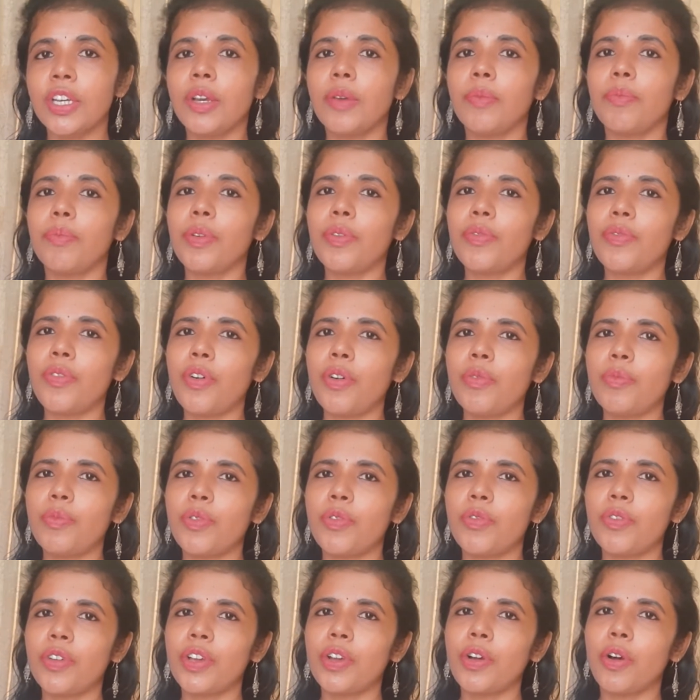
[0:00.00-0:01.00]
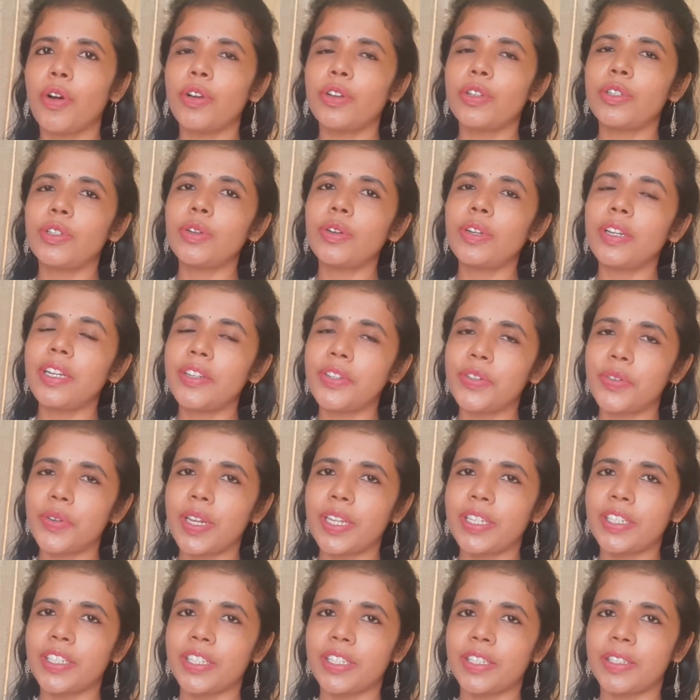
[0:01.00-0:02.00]
before moving on to
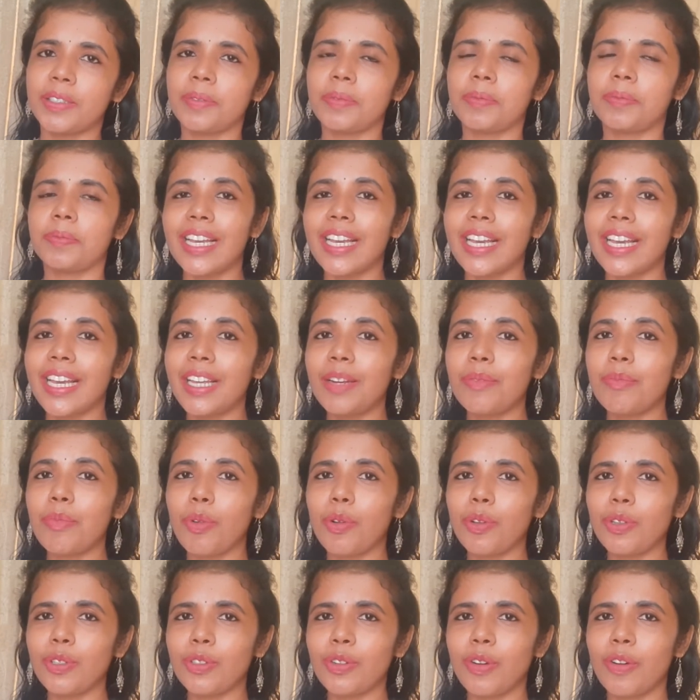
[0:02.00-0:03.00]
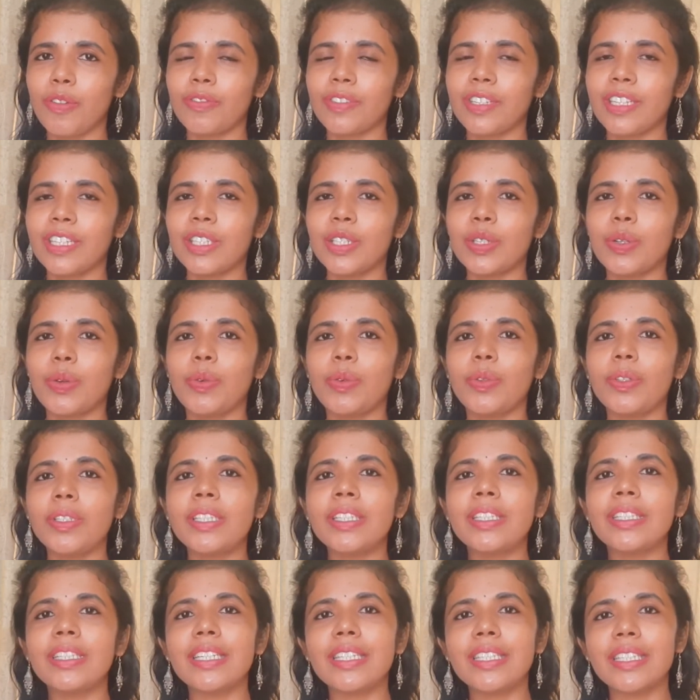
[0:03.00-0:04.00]
literature. In most of the
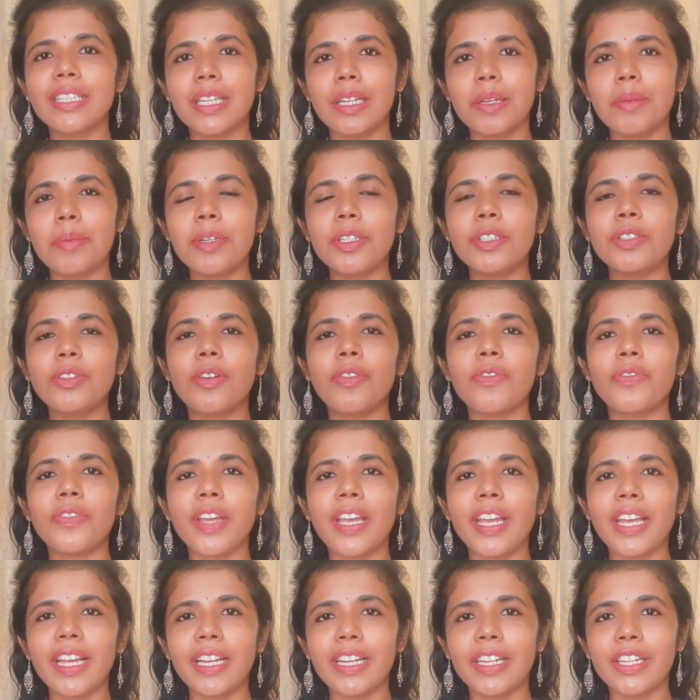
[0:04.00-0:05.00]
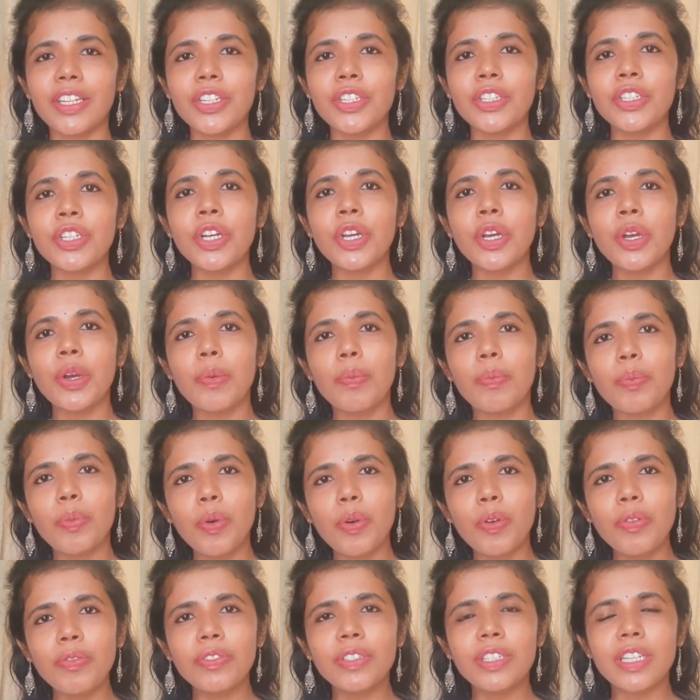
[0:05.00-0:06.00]
schools, the syllabus of English
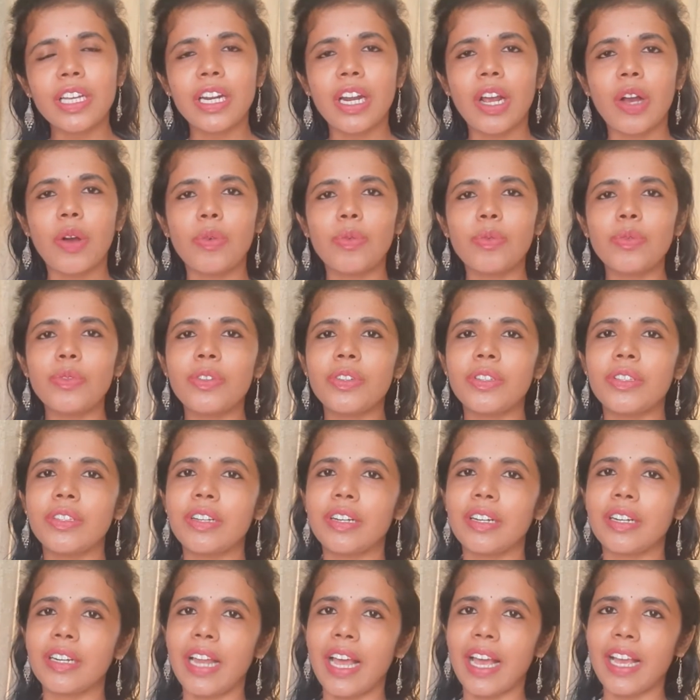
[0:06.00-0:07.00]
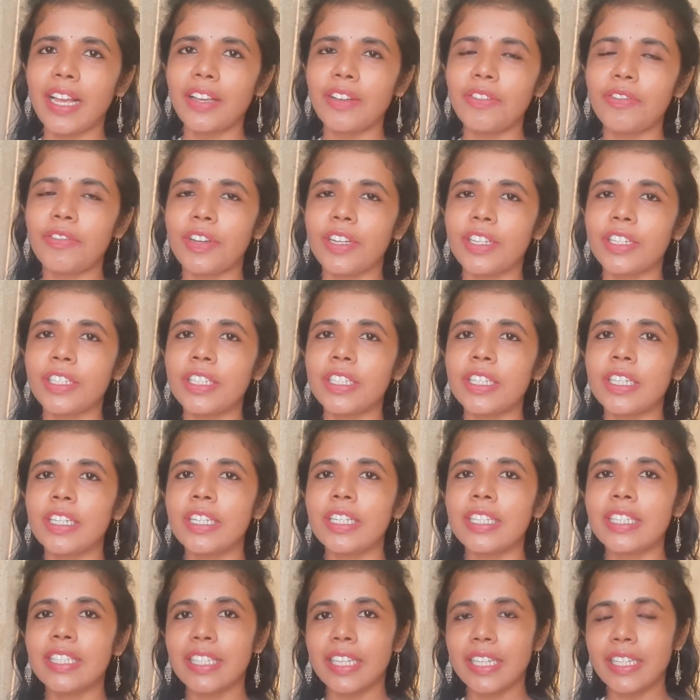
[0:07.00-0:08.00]
moves around the language
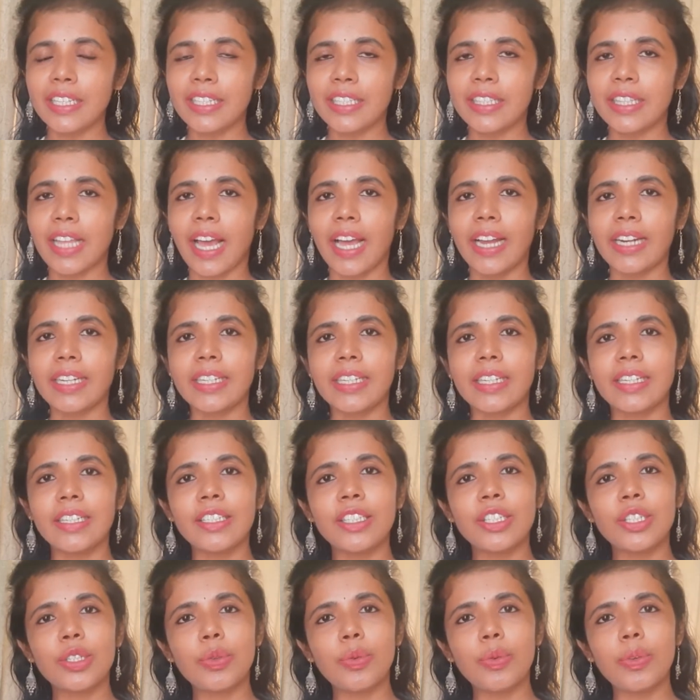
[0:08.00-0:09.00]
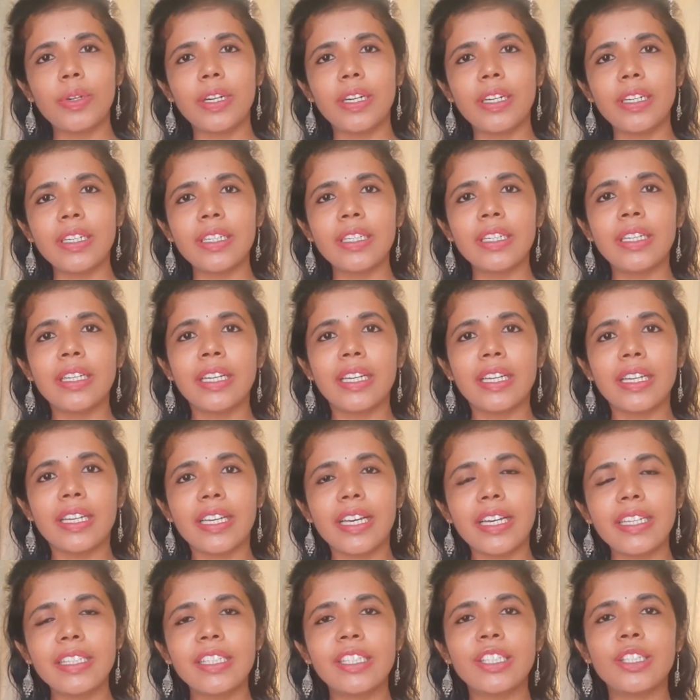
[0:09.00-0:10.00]
such that a student
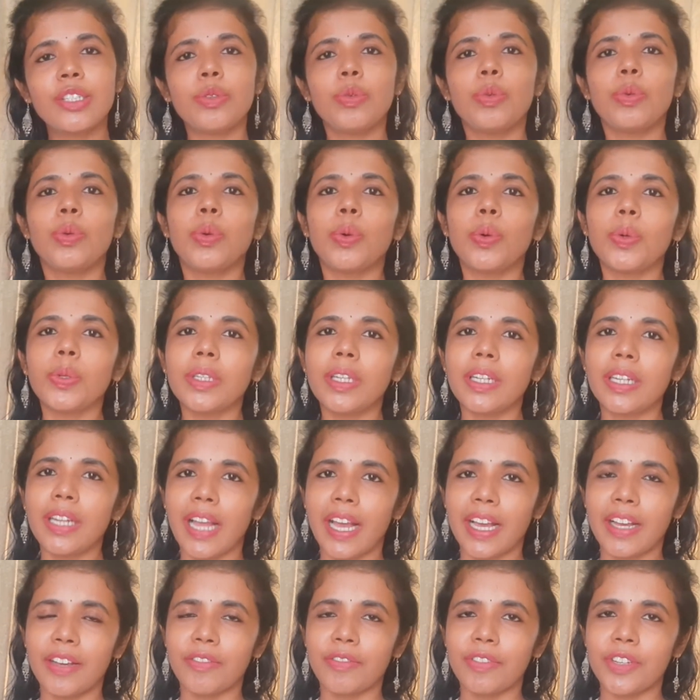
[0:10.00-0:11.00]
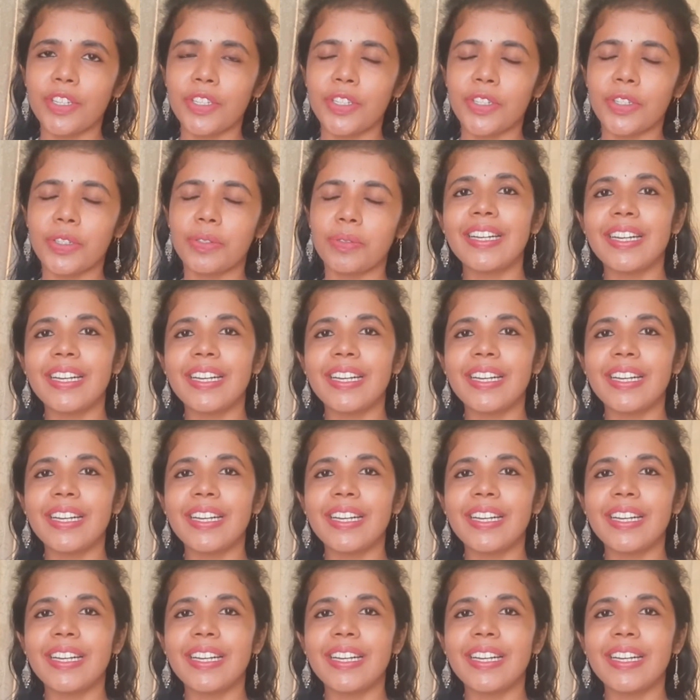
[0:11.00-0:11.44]
gets to know the language.